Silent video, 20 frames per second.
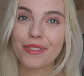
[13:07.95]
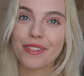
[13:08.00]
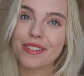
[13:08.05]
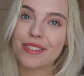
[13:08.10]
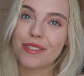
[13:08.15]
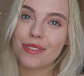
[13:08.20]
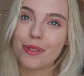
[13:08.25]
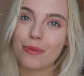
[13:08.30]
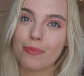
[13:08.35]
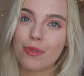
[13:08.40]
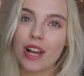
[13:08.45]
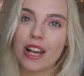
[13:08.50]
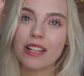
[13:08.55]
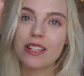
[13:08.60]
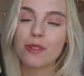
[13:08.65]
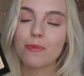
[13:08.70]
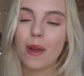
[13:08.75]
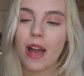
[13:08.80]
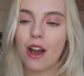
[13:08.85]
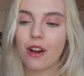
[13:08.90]
So this is the
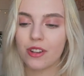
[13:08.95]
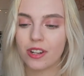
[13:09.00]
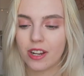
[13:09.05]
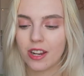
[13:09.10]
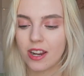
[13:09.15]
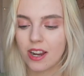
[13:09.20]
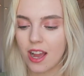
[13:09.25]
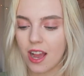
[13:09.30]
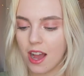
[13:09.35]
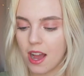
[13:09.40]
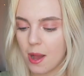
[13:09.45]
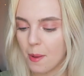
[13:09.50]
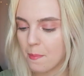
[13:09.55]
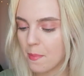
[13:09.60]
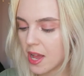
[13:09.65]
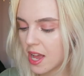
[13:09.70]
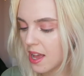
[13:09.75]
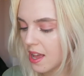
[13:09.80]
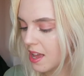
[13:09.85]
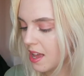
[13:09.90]
pressed powder.
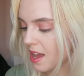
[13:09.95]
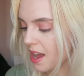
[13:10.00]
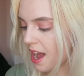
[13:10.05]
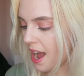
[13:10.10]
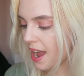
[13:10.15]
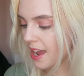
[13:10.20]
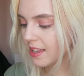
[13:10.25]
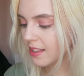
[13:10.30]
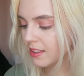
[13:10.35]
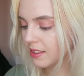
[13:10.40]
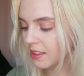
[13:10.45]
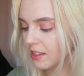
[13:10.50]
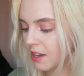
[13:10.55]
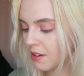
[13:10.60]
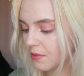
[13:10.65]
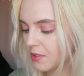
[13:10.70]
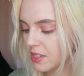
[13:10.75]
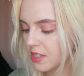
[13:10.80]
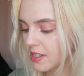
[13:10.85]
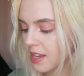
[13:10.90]
I
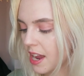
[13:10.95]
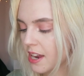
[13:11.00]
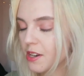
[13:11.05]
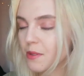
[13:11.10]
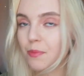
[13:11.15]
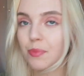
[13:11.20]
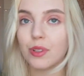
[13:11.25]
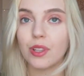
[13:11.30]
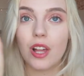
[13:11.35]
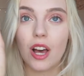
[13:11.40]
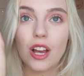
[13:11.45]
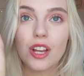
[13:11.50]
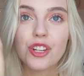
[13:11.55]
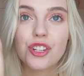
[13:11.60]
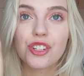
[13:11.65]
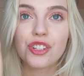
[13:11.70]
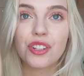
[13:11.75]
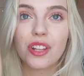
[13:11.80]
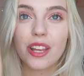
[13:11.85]
love this kind of blush,